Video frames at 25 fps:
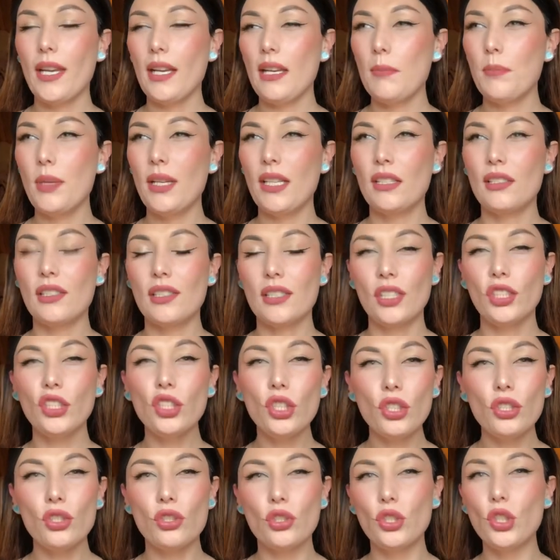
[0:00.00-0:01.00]
but it's such
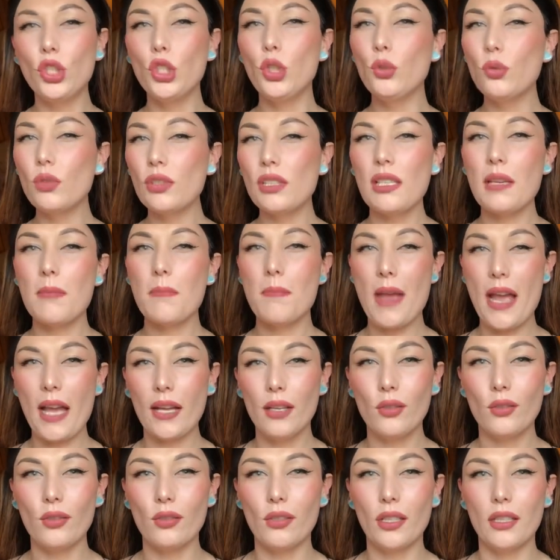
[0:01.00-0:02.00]
a juicy
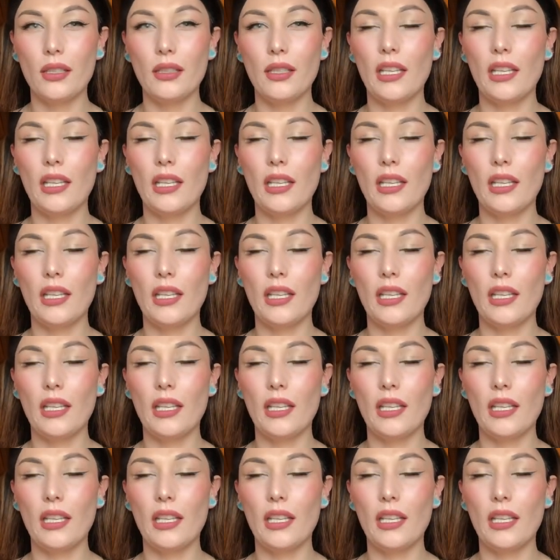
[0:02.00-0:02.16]
mandarin,